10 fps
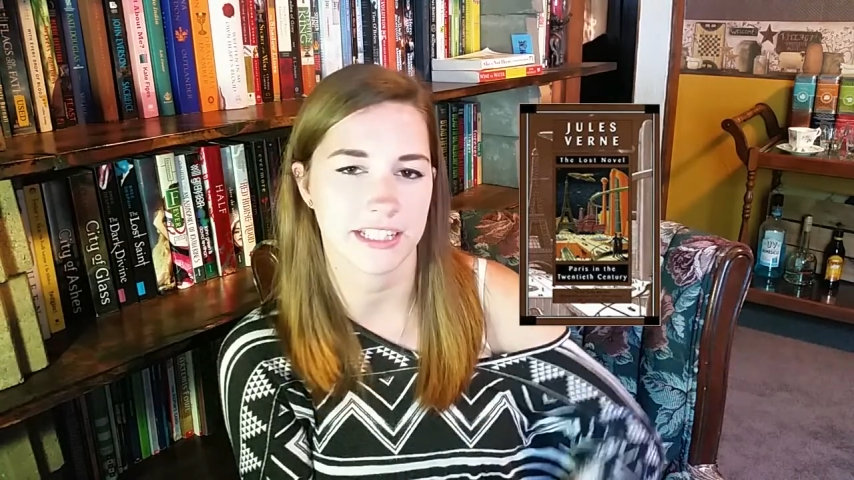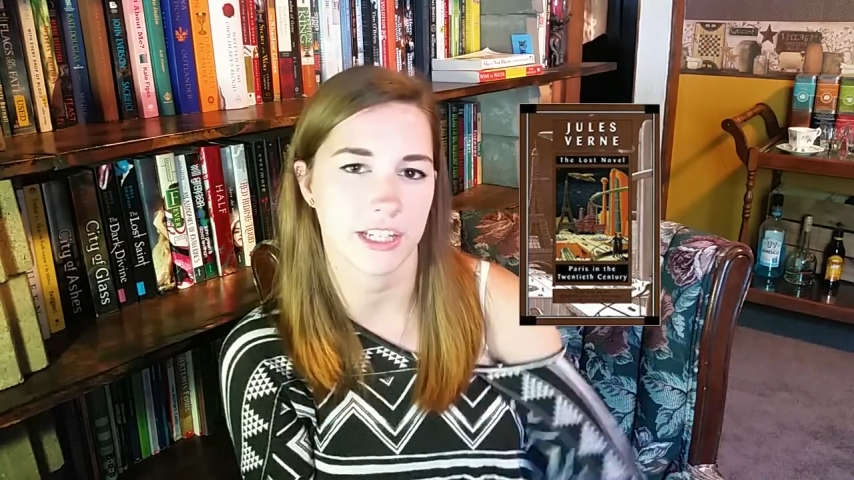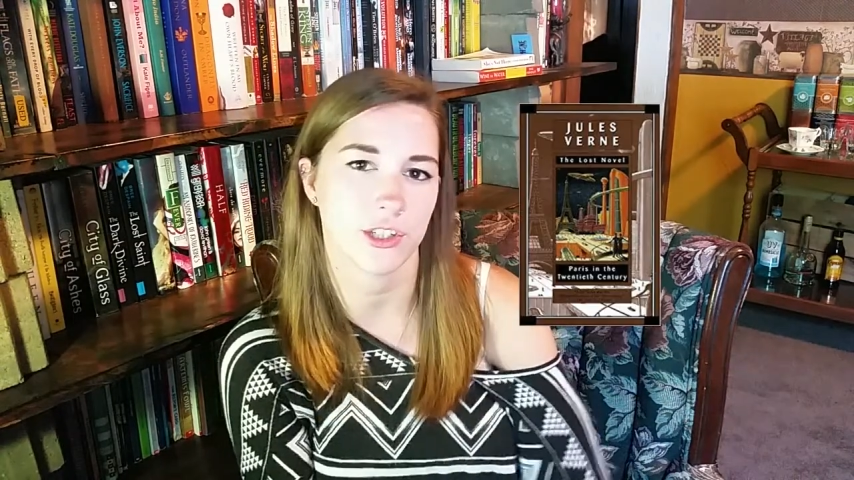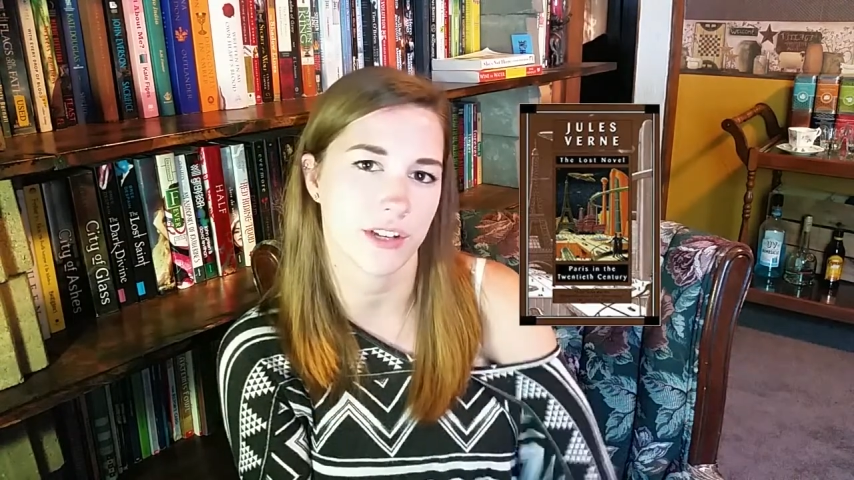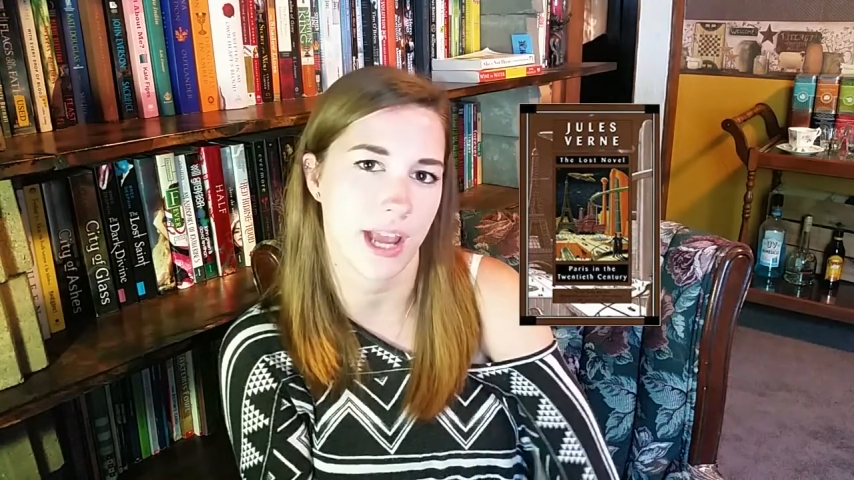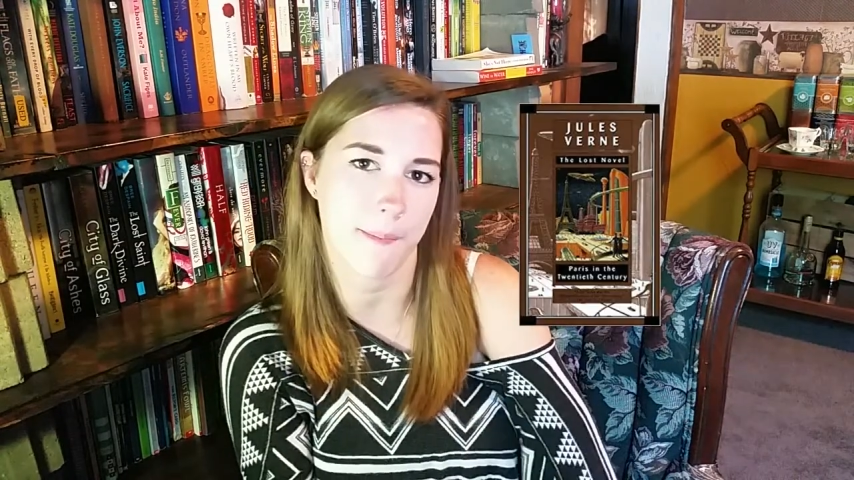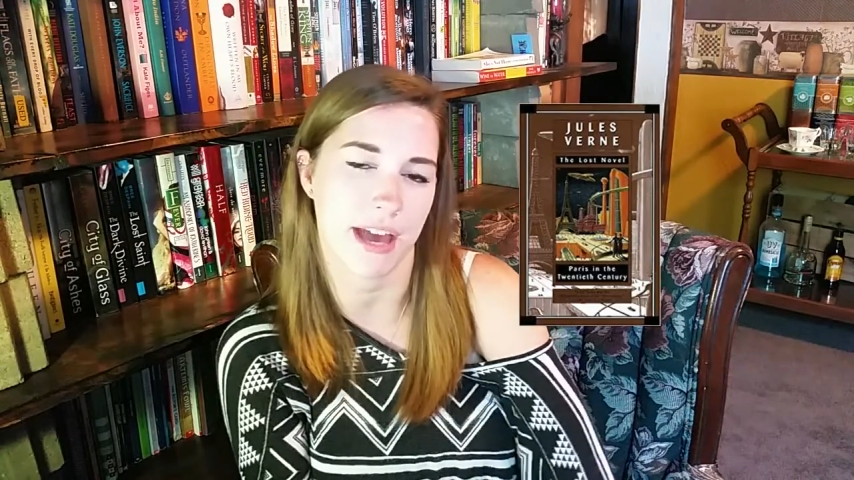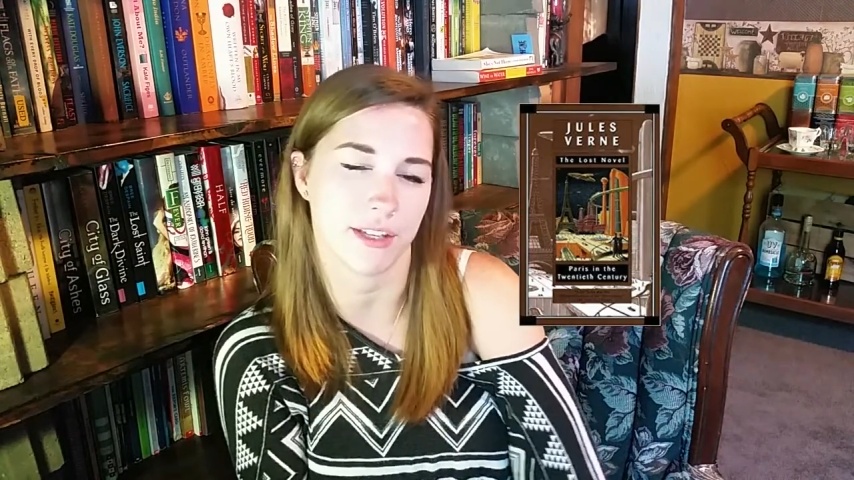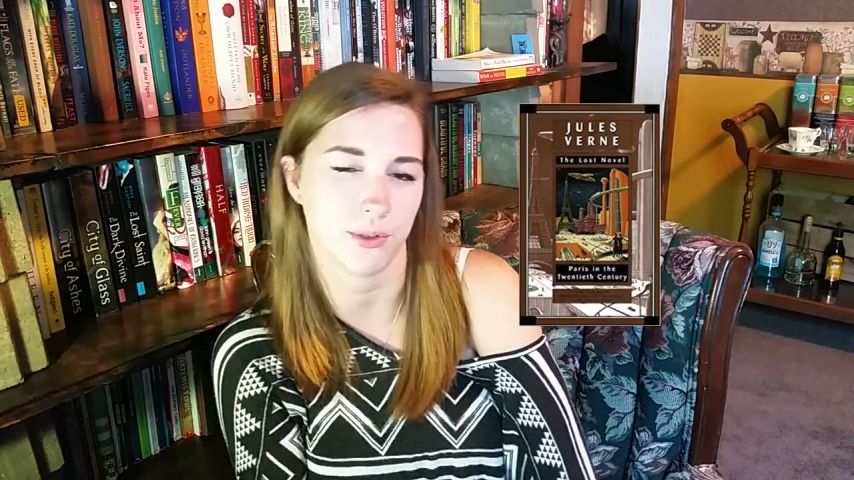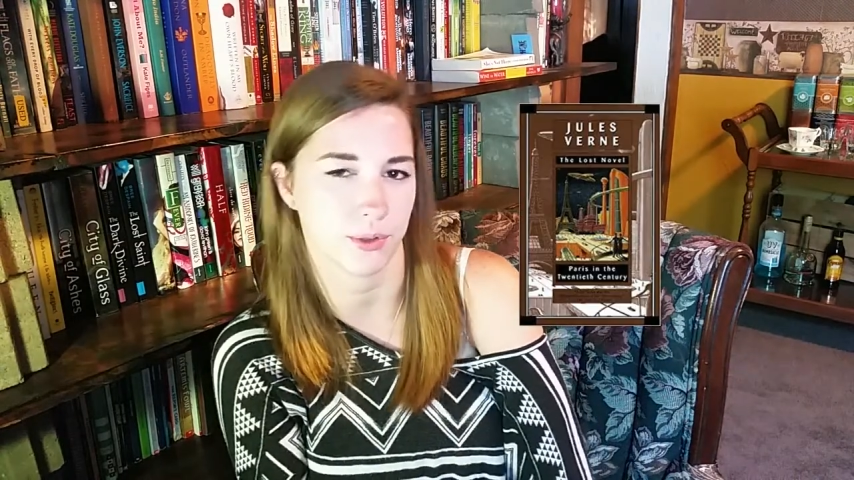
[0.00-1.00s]
Century
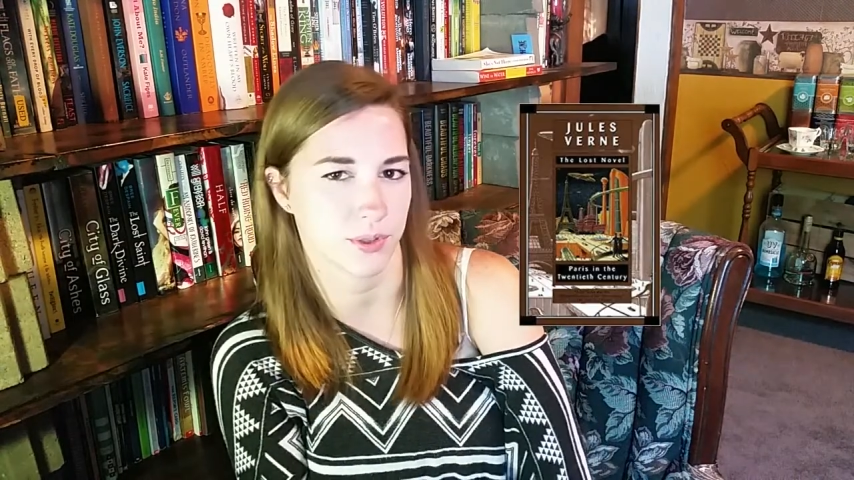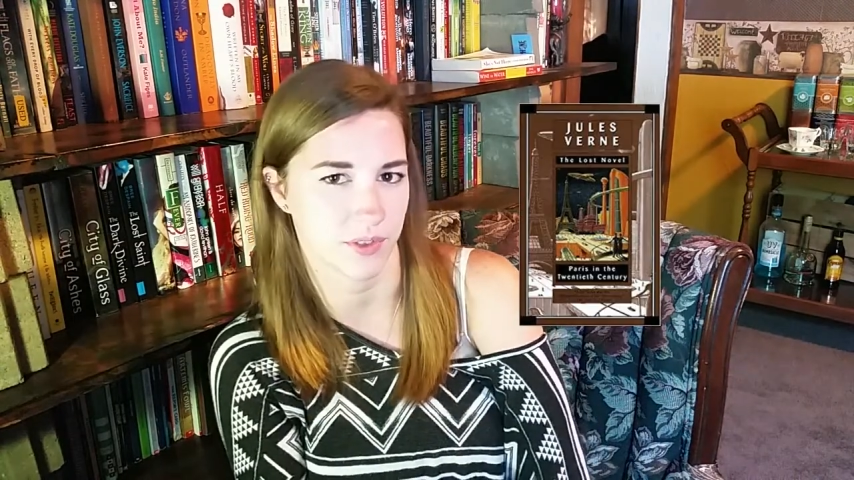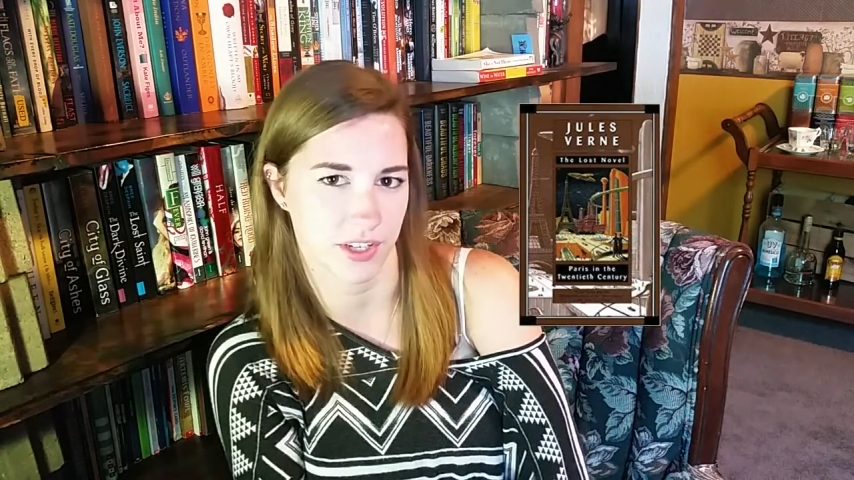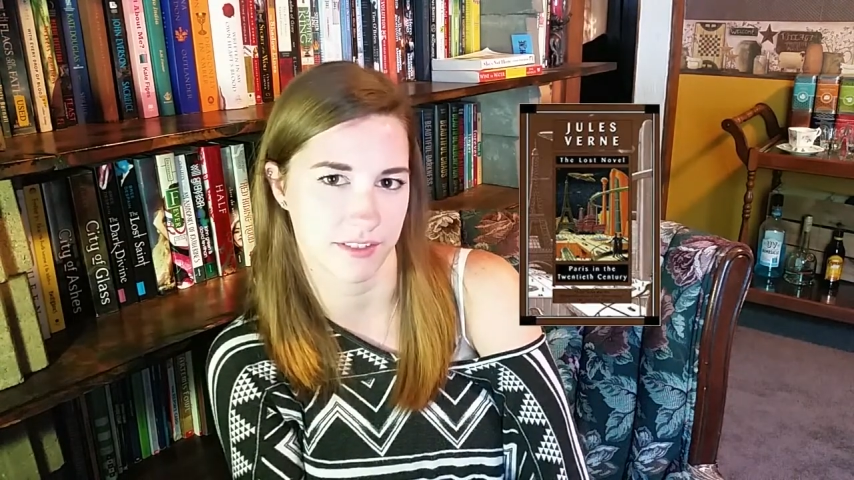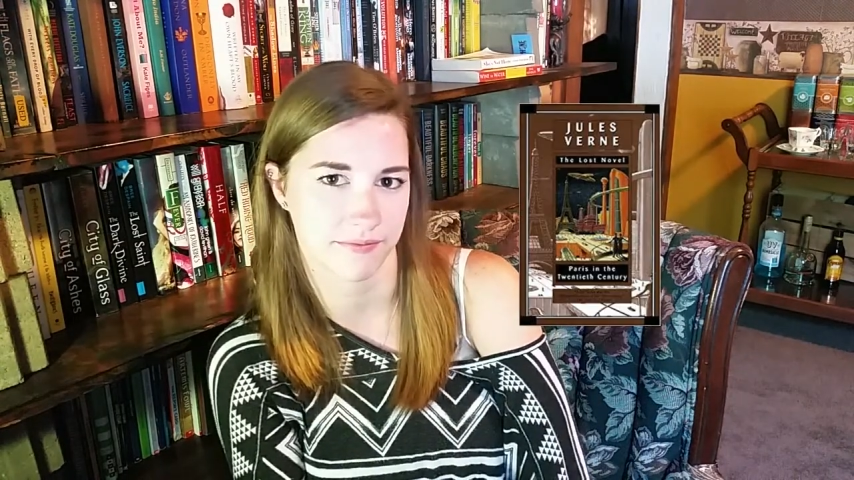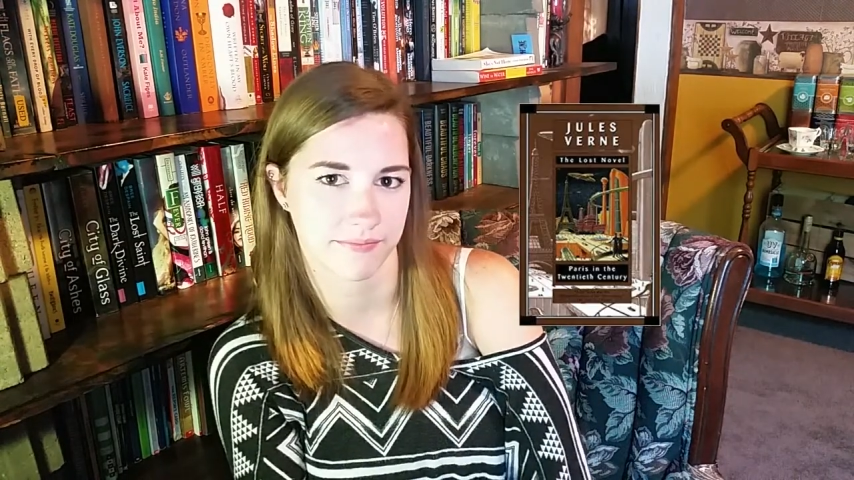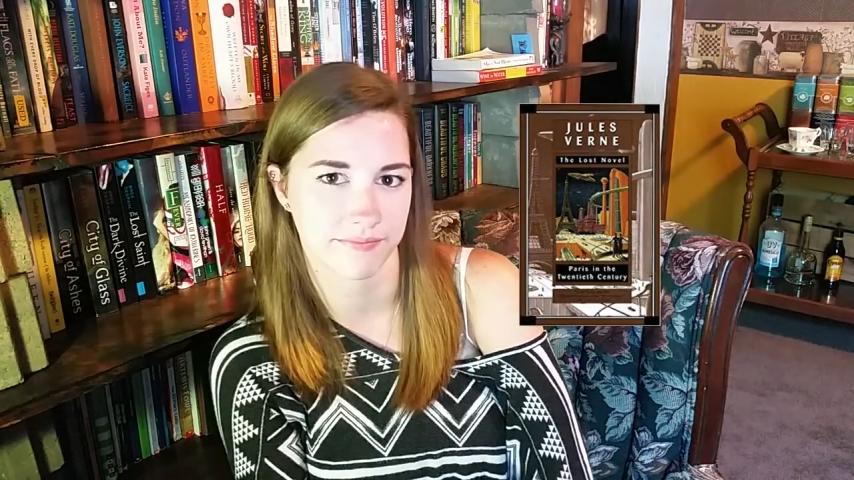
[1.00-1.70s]
by Jules Verne.